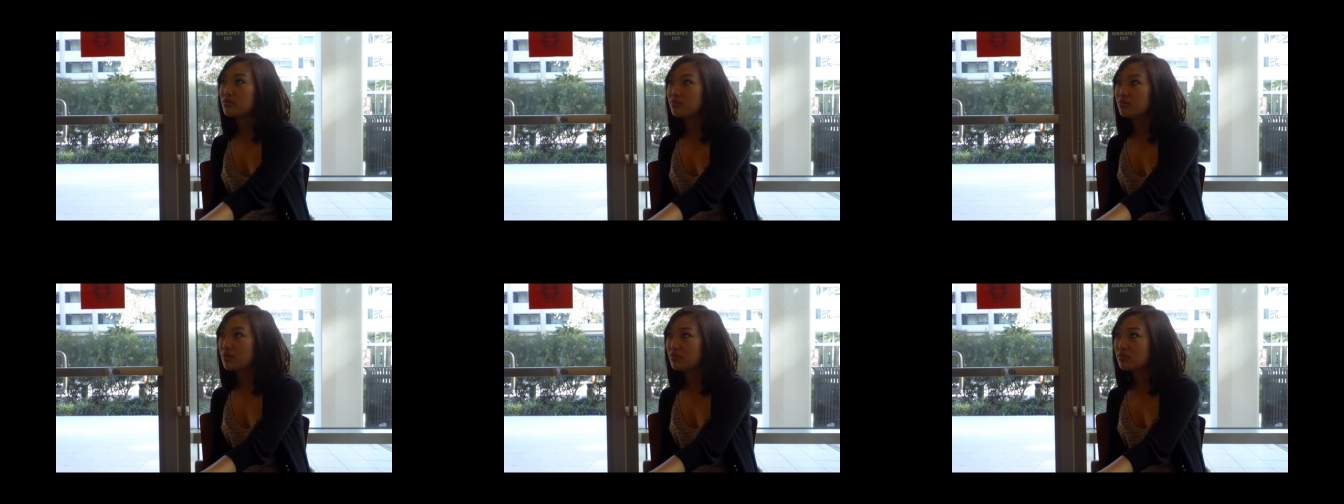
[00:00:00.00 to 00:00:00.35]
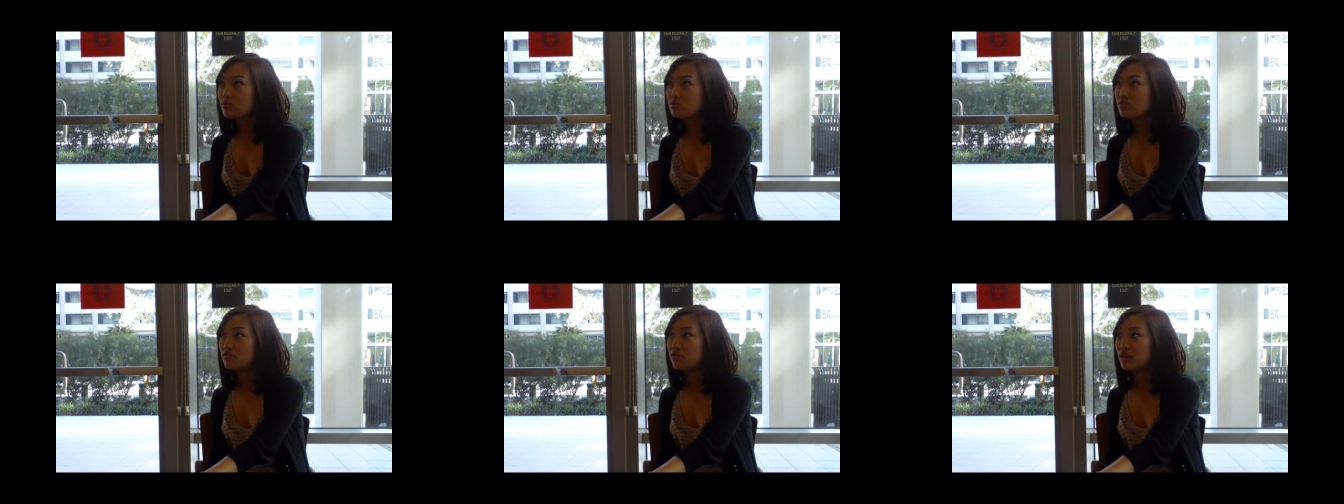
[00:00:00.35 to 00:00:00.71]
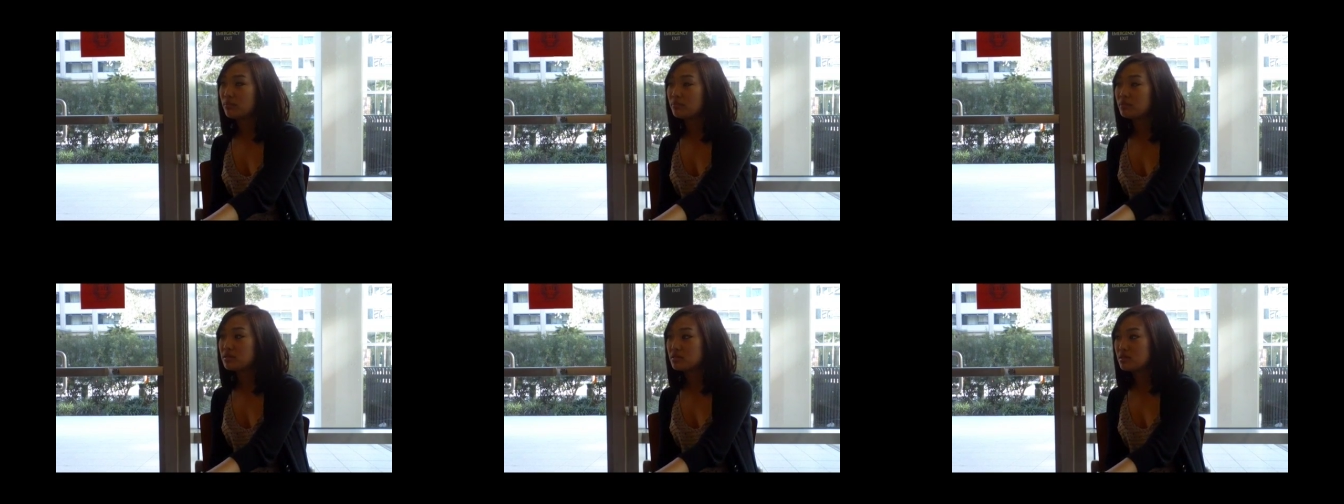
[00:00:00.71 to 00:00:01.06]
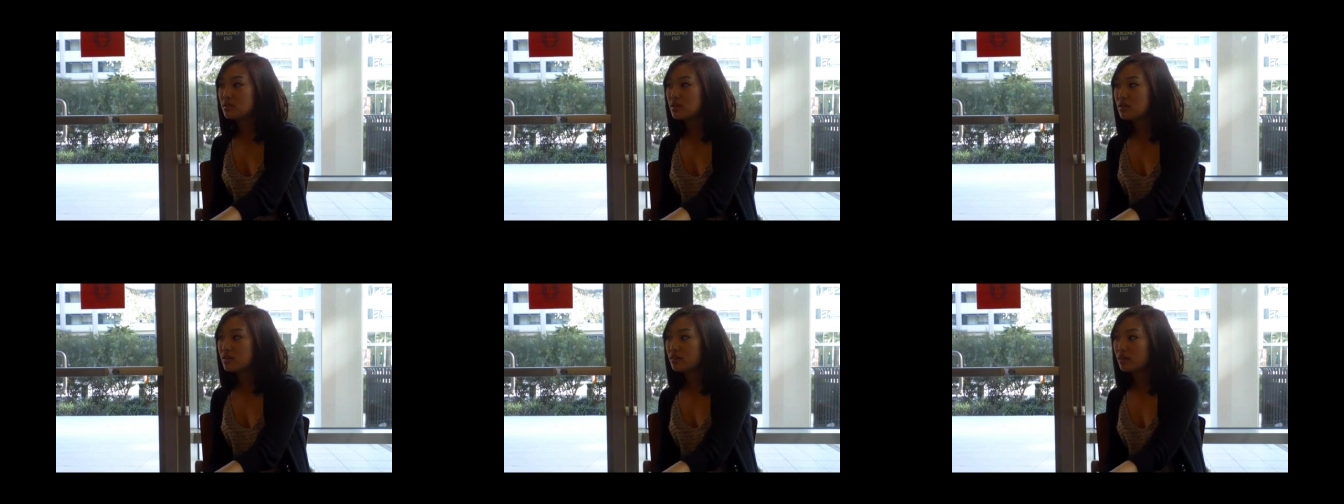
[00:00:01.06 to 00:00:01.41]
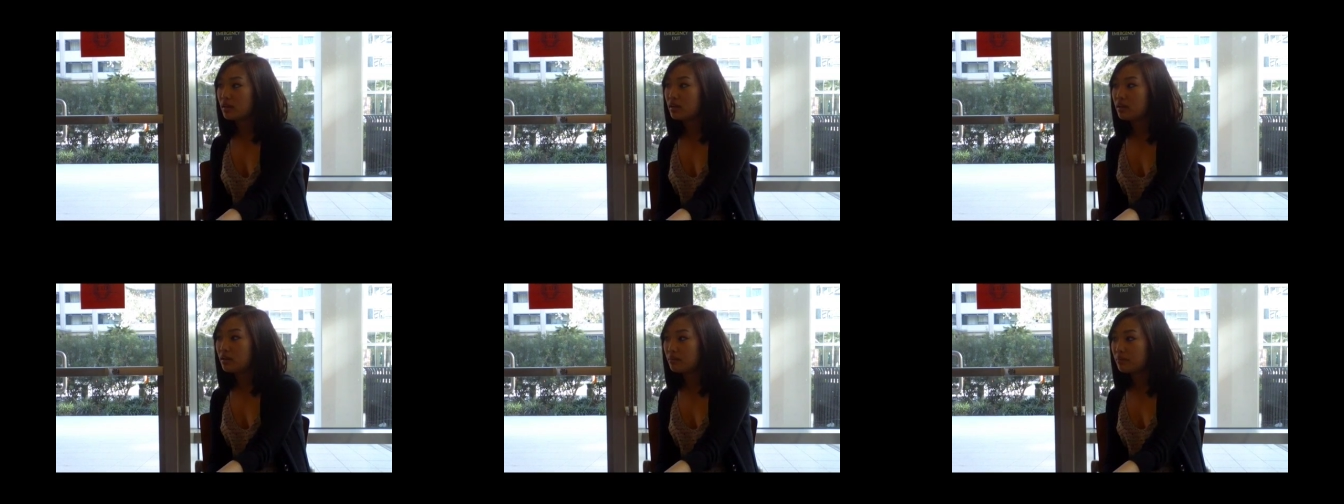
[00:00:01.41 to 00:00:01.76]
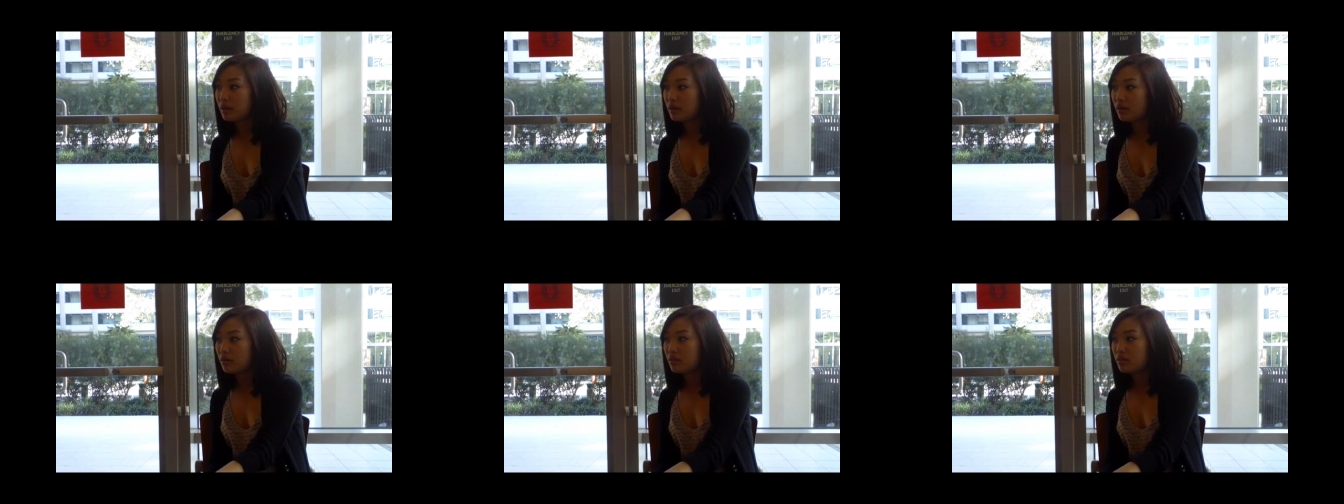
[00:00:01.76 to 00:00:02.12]
refugee families that ended up
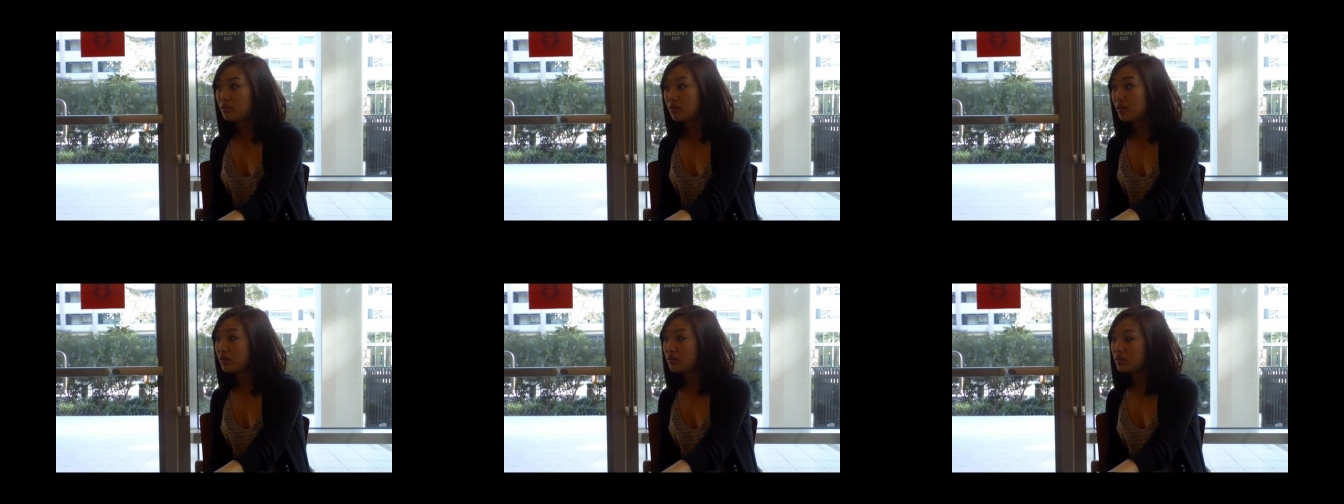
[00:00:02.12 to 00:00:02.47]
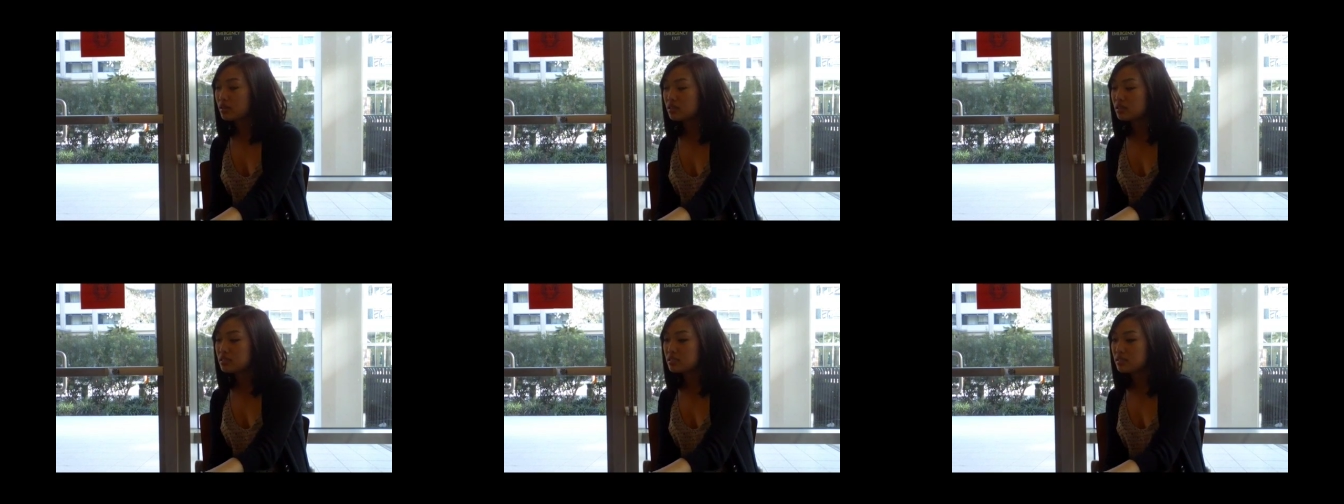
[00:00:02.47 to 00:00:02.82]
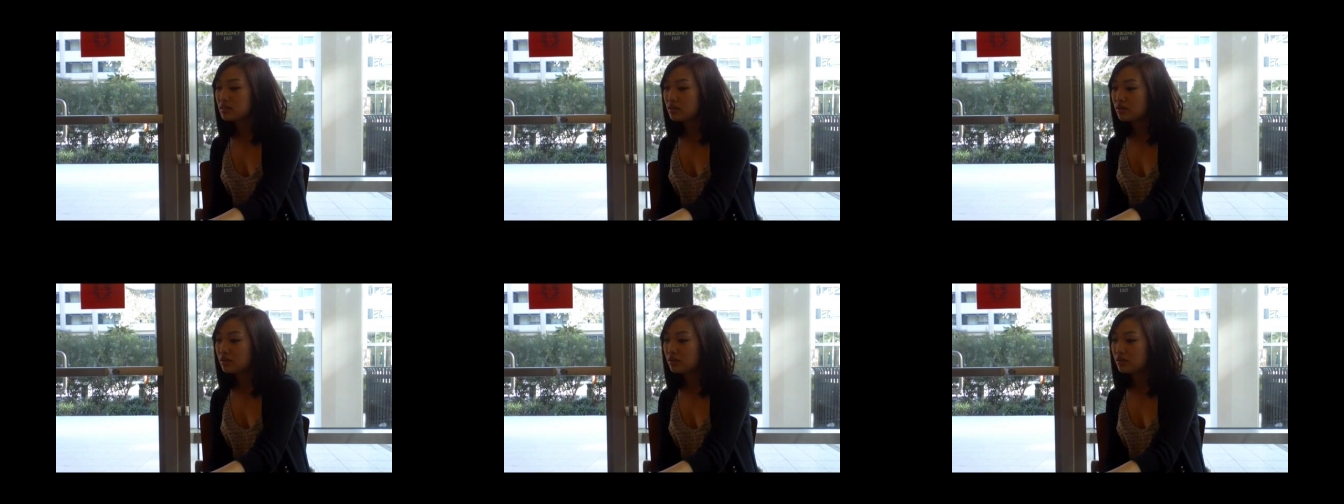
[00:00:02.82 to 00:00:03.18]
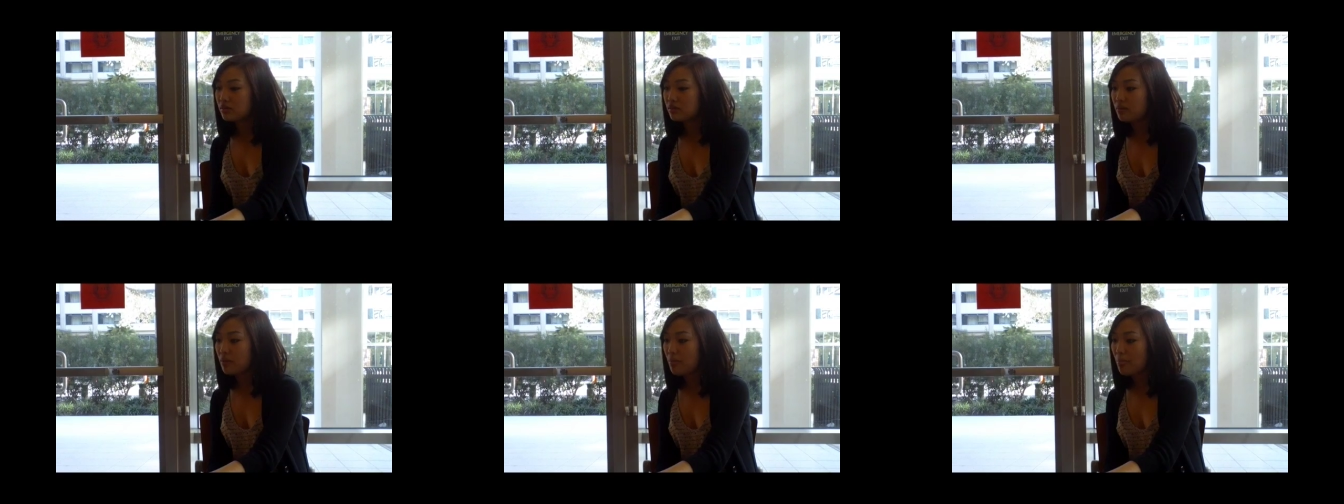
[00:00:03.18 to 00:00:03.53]
there, and then their kids, the